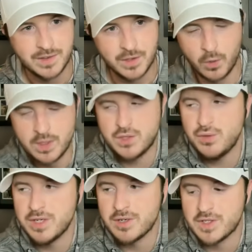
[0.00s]
The only 2
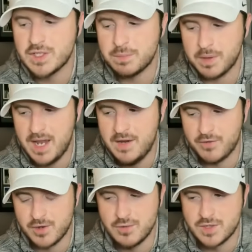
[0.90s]
years he's played
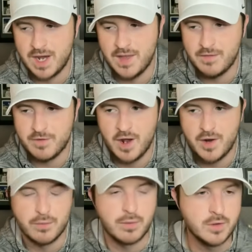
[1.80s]
for Utah, they've gone
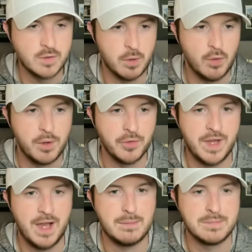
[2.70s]
to the Rose Bowl both
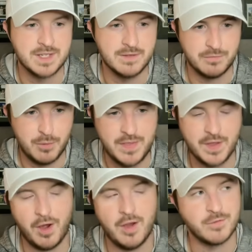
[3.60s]
times. They've won
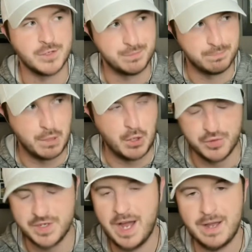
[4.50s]
the conference
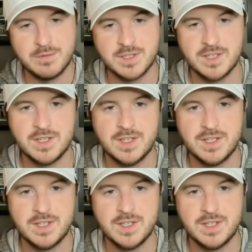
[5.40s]
both times.